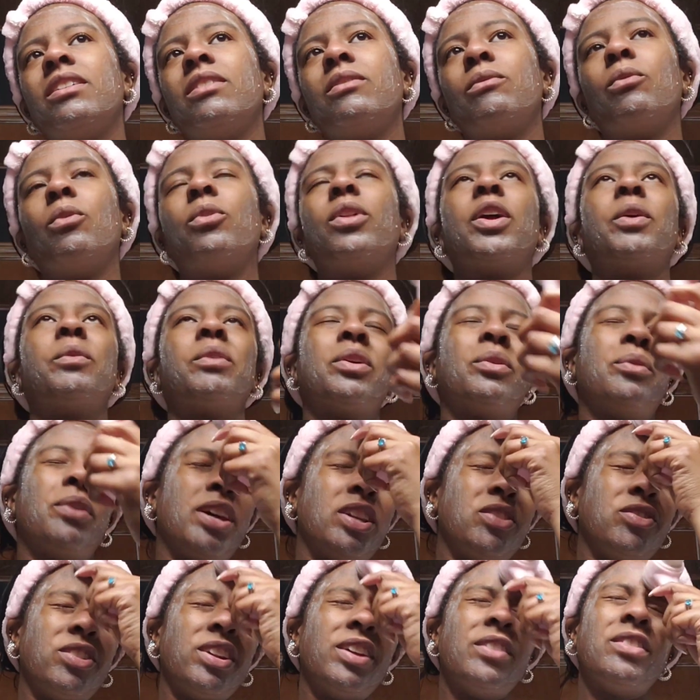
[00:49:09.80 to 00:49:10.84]
well, like
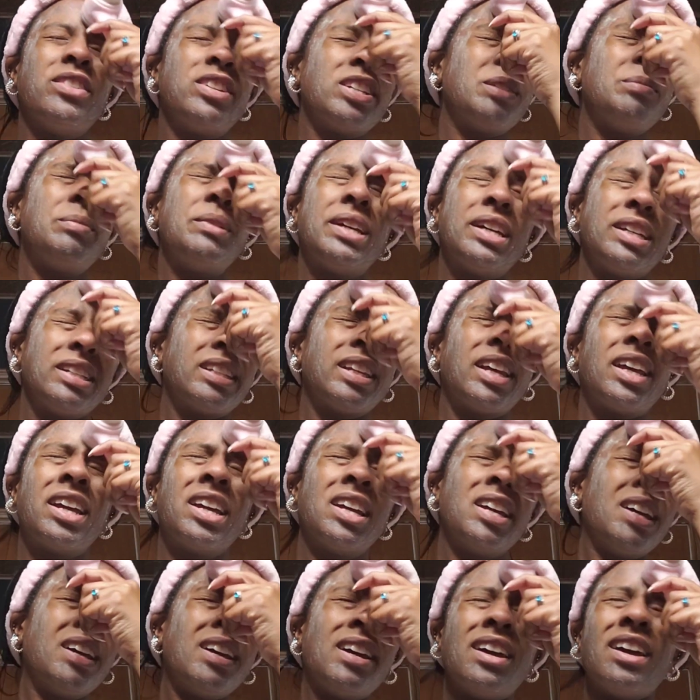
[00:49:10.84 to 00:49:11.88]
requests or whatever, just because like
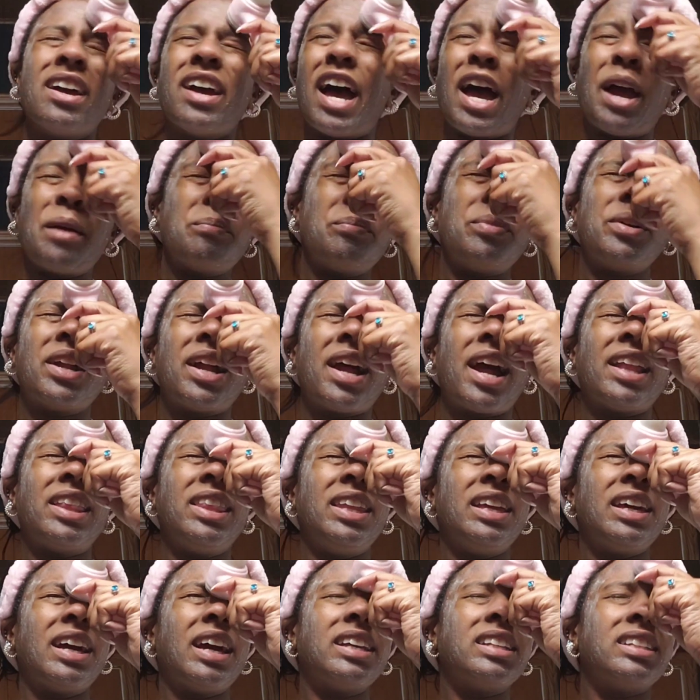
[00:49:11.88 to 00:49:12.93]
I
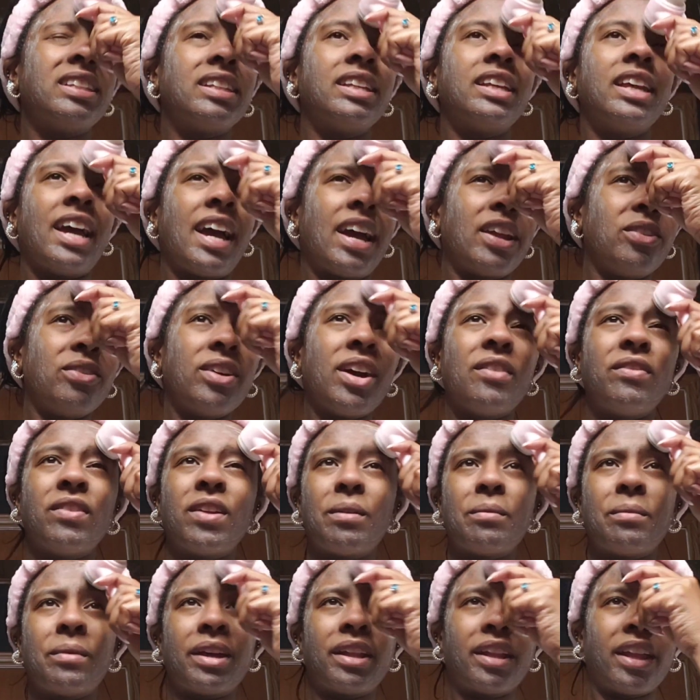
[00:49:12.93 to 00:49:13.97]
do have it
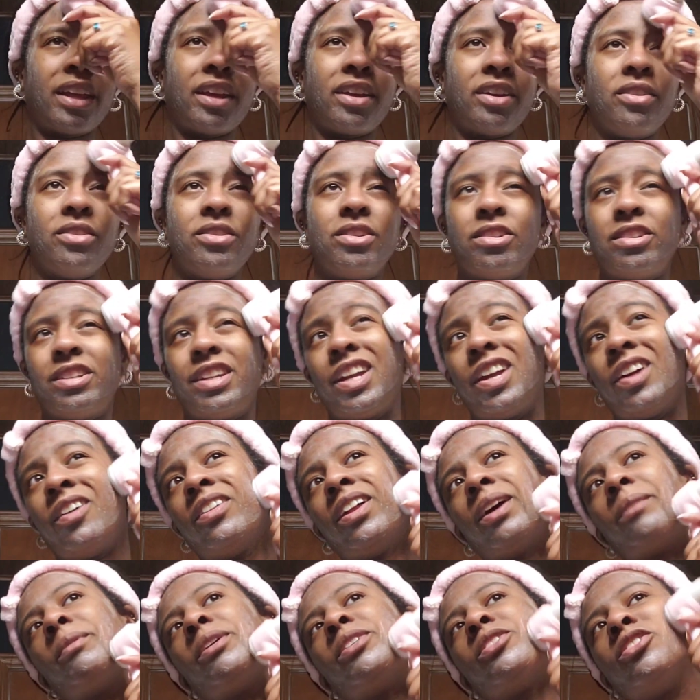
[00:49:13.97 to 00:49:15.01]
on my like YouTube channel,
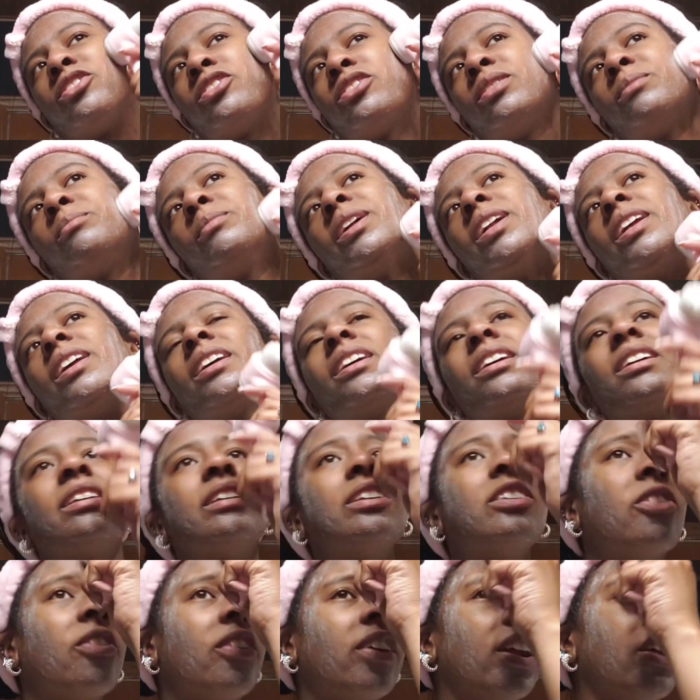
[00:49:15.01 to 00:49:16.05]
like my social
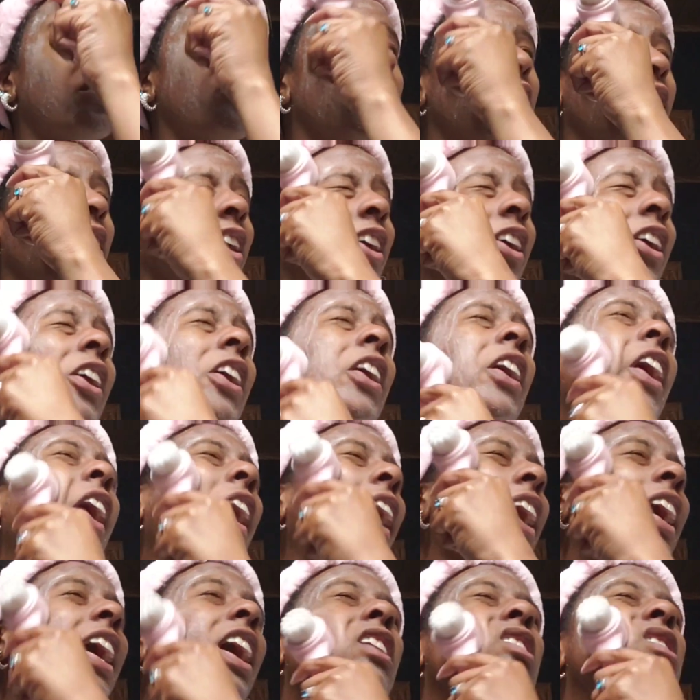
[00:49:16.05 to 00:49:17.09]
medias or whatever
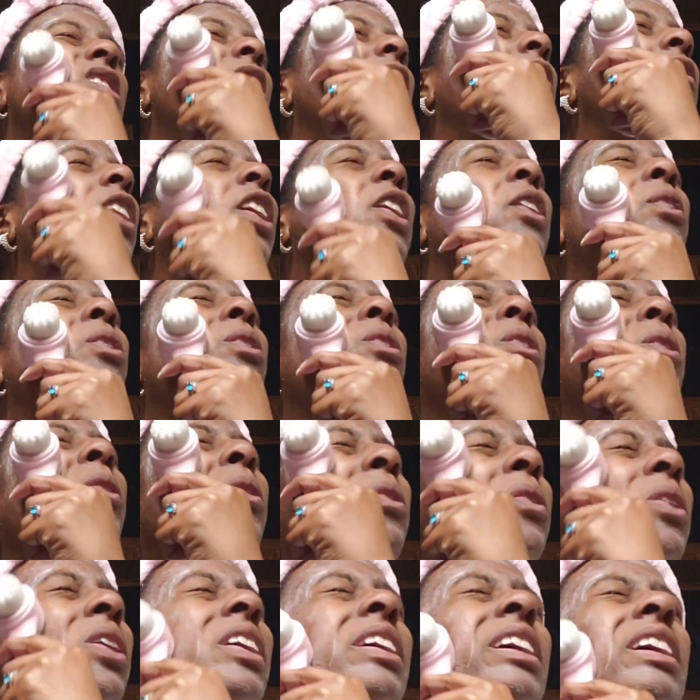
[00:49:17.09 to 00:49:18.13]
accounts to
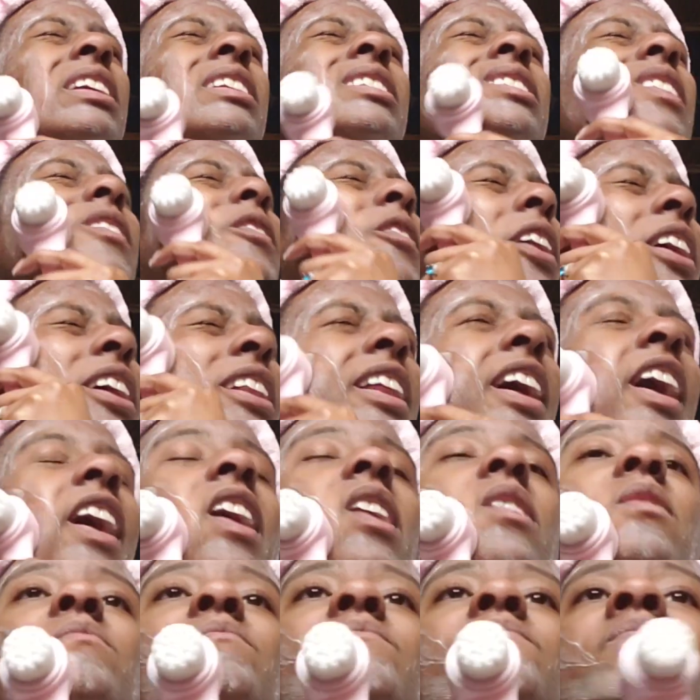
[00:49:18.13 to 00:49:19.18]
follow and stuff like
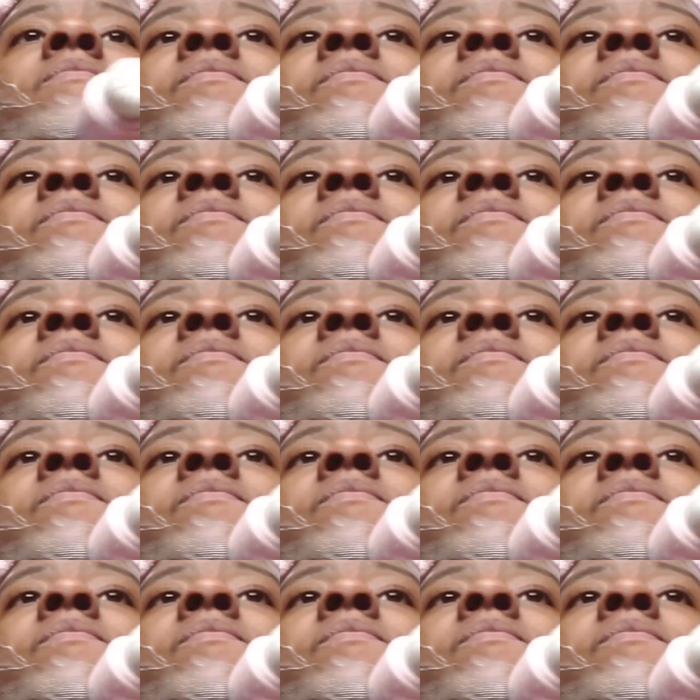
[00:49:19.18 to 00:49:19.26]
that,